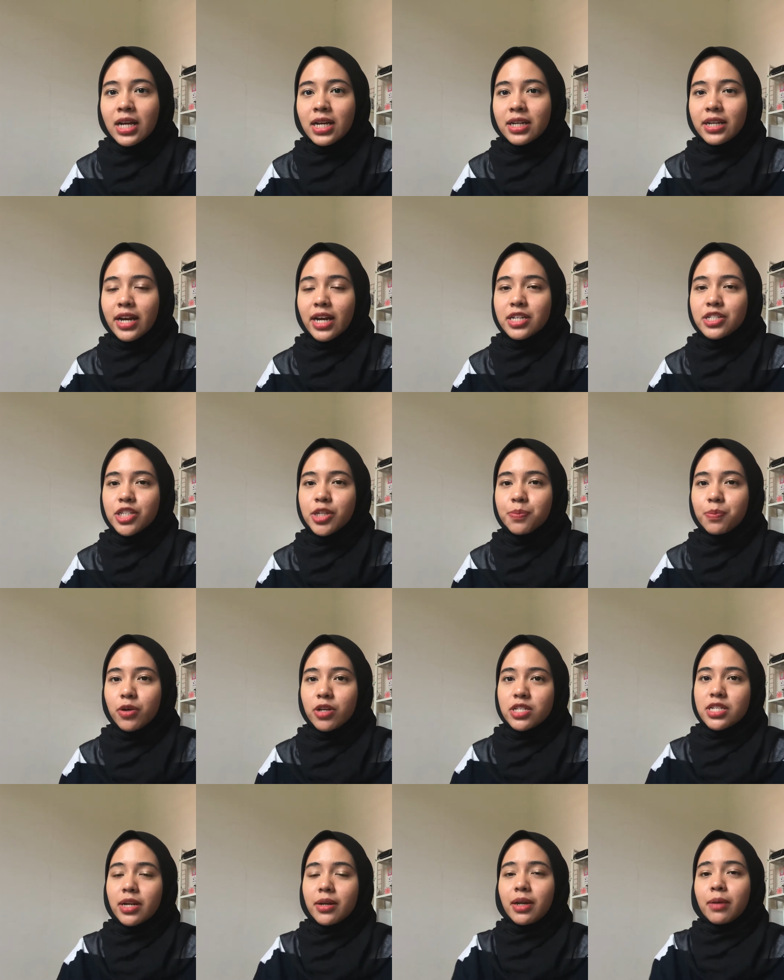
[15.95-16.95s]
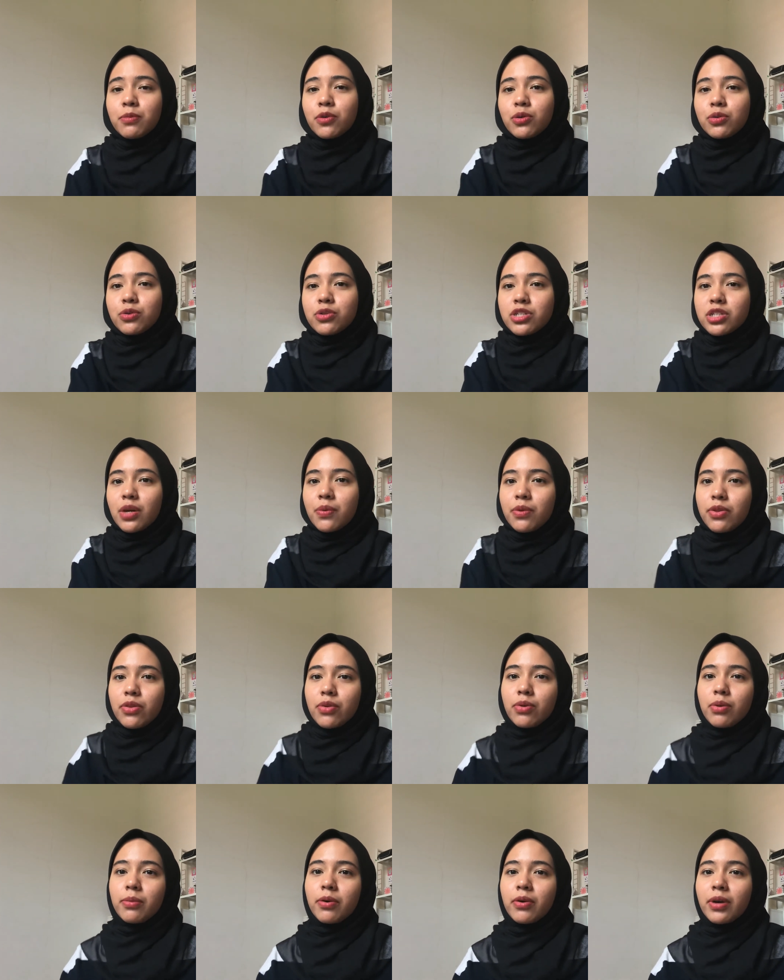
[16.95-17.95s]
There are 3 points that I'm going to share with
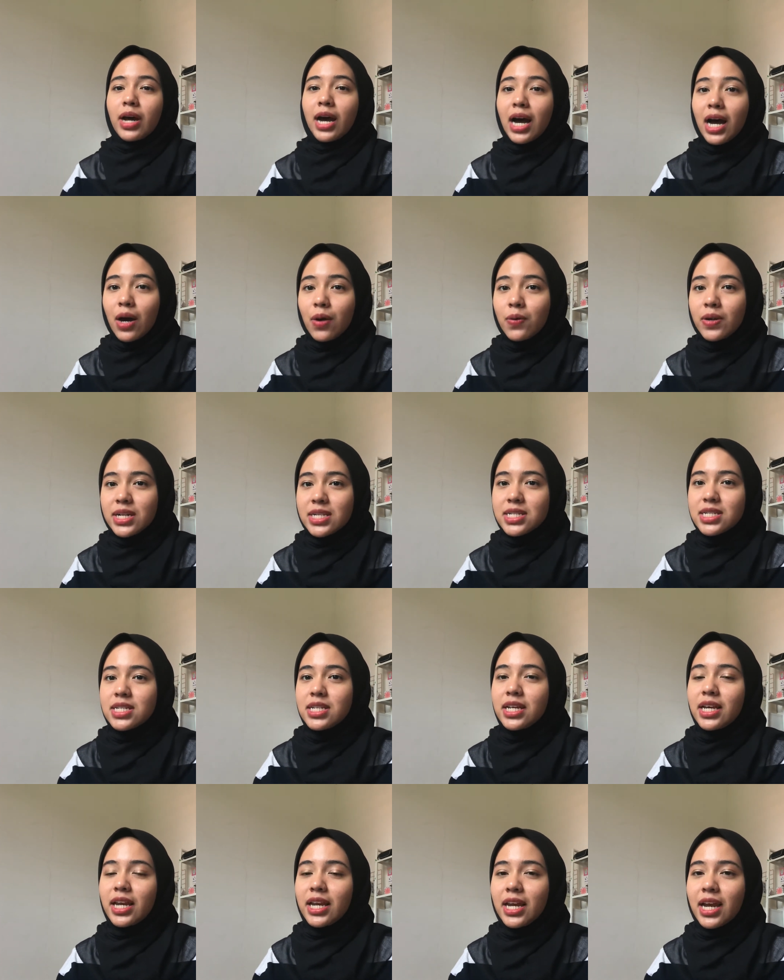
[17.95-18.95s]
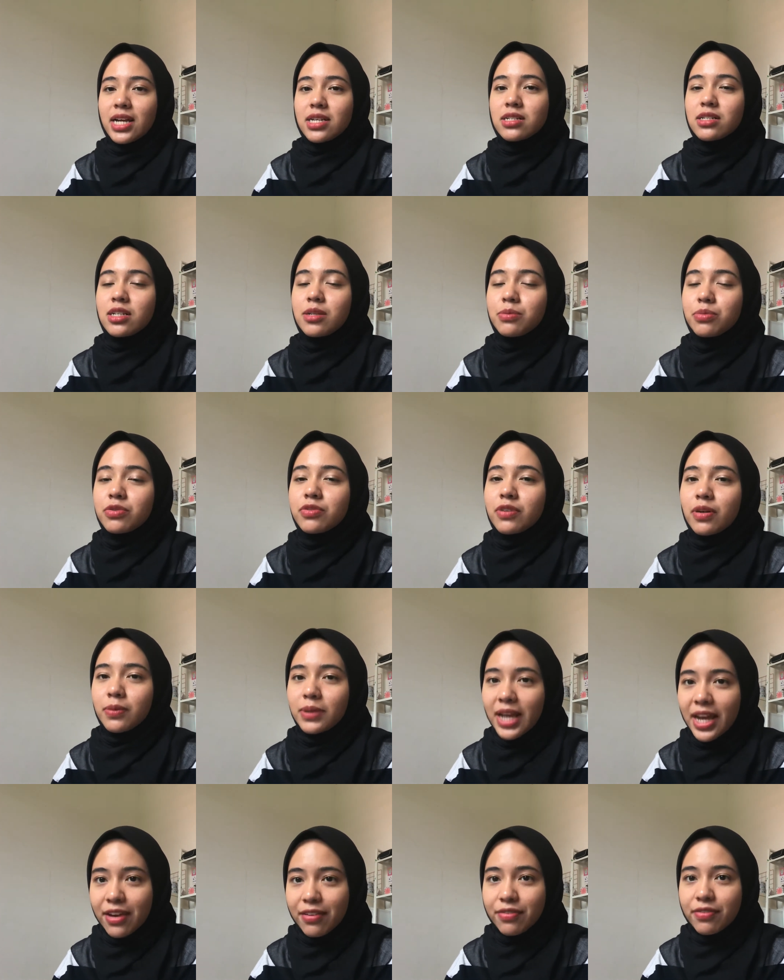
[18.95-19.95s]
you about how listening can actually improve our
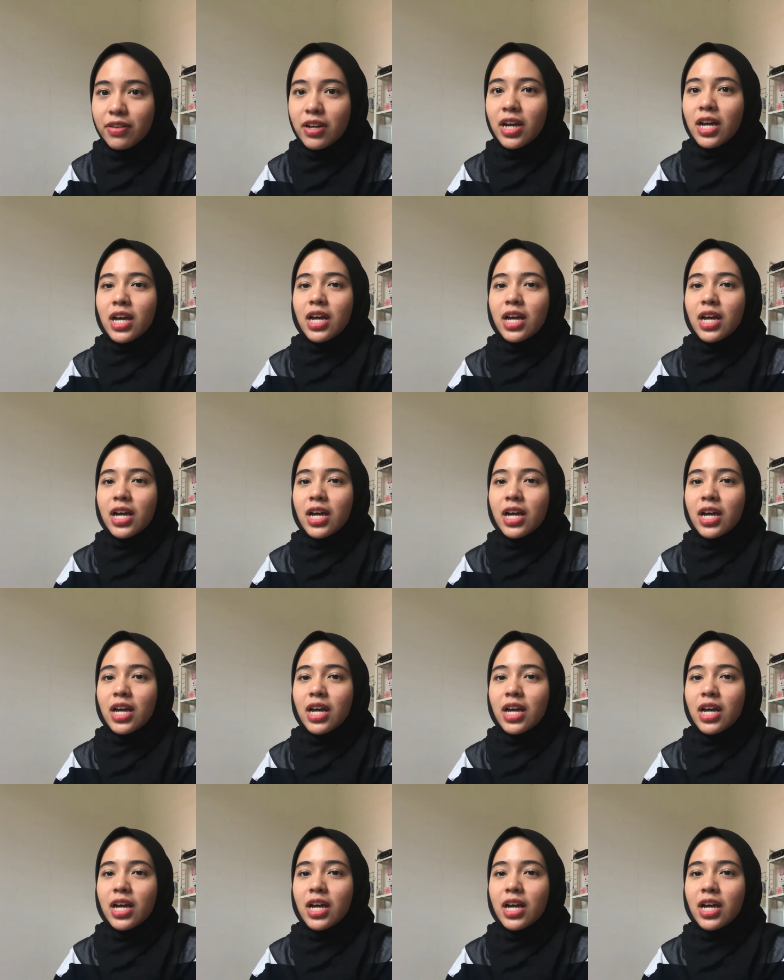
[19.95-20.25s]
life.